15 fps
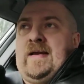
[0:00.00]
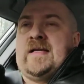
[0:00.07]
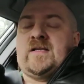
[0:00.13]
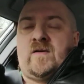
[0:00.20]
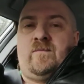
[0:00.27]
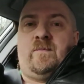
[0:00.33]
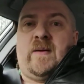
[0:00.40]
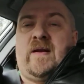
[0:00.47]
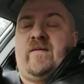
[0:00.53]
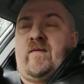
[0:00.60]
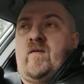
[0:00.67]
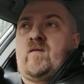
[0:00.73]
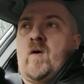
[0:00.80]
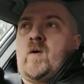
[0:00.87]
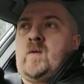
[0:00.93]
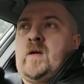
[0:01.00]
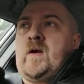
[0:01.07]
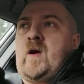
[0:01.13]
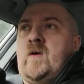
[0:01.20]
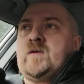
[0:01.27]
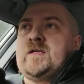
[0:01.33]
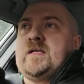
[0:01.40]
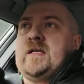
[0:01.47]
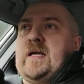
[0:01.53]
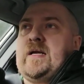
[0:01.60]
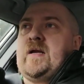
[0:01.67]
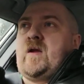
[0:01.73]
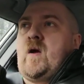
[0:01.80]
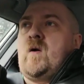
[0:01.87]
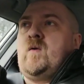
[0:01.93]
is a bit of a roller coaster that
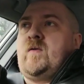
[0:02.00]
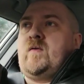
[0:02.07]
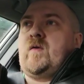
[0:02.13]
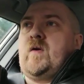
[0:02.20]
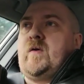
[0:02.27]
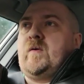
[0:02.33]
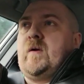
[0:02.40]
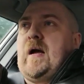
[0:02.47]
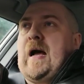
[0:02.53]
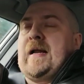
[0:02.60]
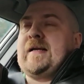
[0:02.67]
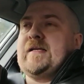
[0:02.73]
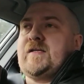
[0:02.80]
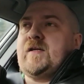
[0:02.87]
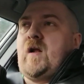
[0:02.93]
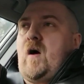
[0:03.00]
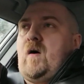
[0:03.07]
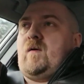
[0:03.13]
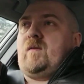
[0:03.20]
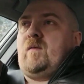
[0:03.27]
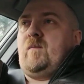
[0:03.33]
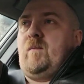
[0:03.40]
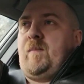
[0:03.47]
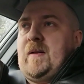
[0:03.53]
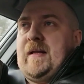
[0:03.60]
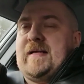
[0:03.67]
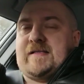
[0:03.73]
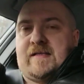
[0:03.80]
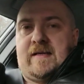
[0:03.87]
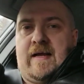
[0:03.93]
you go through, and it's not
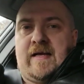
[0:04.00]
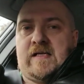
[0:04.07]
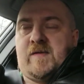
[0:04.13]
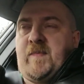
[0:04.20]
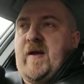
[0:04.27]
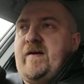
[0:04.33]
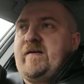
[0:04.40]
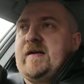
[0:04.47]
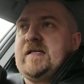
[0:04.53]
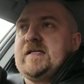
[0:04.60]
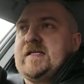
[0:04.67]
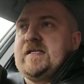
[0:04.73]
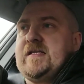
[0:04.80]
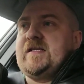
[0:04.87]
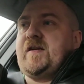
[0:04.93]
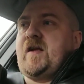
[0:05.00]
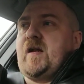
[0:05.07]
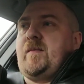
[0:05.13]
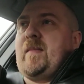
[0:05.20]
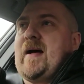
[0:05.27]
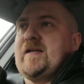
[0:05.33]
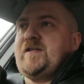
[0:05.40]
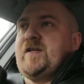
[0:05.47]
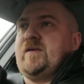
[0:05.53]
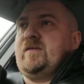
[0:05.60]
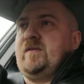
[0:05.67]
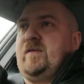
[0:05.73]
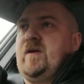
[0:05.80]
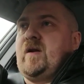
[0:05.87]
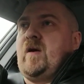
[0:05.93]
pleasant experiences, as you can
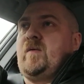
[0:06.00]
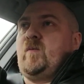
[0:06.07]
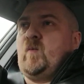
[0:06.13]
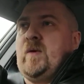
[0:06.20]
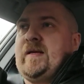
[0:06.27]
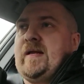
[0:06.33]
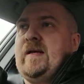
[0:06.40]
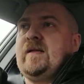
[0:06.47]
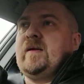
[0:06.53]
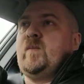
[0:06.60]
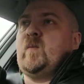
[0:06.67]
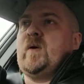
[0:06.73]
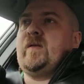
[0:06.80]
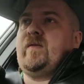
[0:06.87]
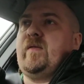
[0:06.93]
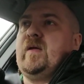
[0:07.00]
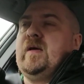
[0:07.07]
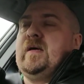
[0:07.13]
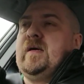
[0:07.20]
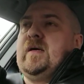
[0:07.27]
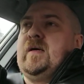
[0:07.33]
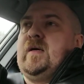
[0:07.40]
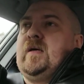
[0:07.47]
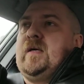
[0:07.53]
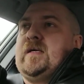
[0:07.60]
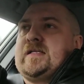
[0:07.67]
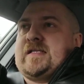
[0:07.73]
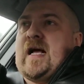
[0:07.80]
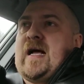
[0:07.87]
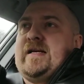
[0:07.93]
imagine. You know, we're dealing with
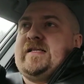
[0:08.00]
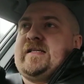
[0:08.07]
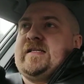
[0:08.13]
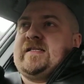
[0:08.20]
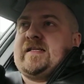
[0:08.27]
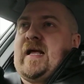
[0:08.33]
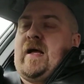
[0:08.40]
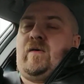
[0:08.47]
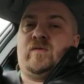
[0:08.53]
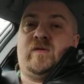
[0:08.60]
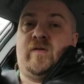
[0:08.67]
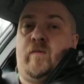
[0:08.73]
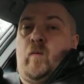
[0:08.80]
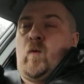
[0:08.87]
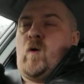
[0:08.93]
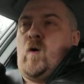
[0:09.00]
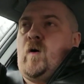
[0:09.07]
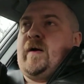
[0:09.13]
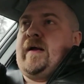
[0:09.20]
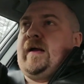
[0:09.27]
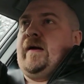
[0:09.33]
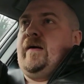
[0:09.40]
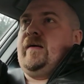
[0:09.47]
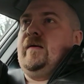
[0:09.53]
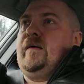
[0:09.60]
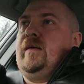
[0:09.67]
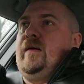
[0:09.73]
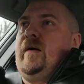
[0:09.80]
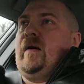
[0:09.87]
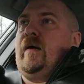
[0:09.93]
sights and sounds of war here.
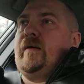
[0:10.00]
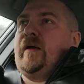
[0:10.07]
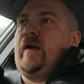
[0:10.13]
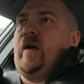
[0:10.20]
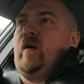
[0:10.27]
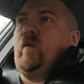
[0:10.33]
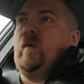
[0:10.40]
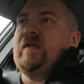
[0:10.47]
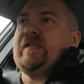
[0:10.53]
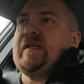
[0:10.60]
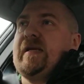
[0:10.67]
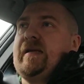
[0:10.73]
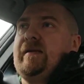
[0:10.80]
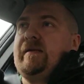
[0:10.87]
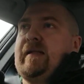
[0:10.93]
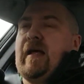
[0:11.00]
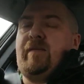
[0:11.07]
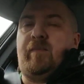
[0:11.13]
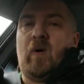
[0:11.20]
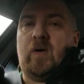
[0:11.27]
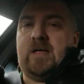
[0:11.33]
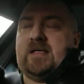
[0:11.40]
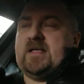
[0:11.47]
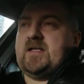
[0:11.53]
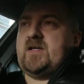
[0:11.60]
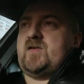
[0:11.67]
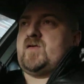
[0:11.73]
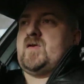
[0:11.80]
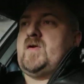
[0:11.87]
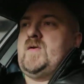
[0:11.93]
You know, we're seeing dead bodies
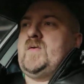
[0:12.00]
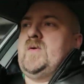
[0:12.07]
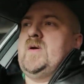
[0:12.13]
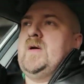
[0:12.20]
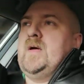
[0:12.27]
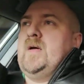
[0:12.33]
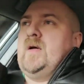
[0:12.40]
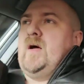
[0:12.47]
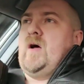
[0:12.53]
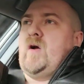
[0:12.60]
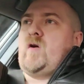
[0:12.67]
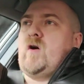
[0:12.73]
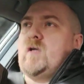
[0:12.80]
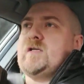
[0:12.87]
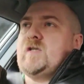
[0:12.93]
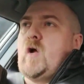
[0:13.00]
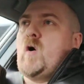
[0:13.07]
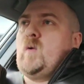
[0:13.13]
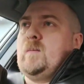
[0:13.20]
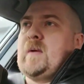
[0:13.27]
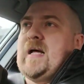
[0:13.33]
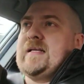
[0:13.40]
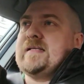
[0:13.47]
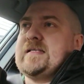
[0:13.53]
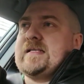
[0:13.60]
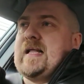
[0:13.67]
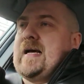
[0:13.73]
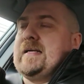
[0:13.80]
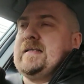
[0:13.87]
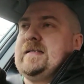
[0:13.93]
strewn across no man's
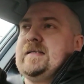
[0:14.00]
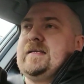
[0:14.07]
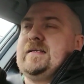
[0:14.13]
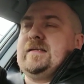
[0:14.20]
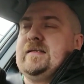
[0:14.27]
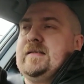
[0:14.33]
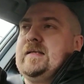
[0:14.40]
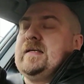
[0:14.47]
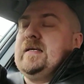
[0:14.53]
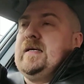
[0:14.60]
land, and